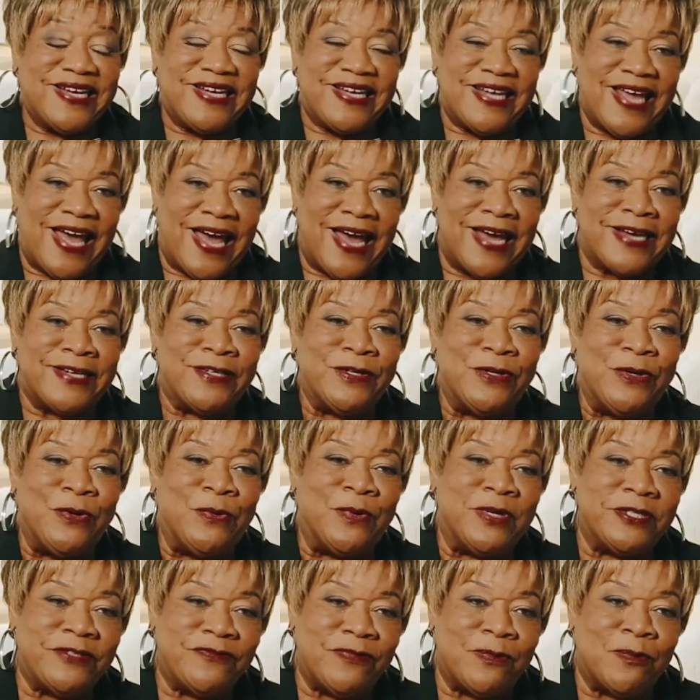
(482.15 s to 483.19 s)
Gladden, who
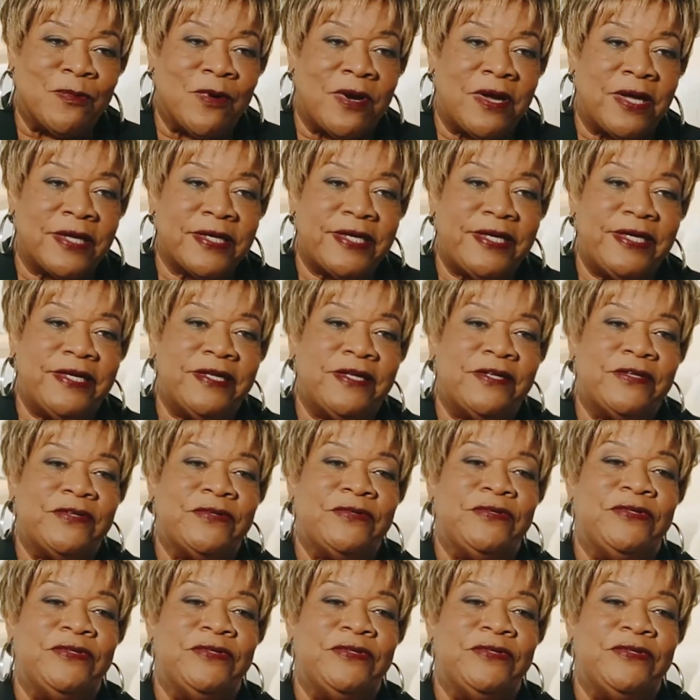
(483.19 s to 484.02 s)
was from Rock Hill,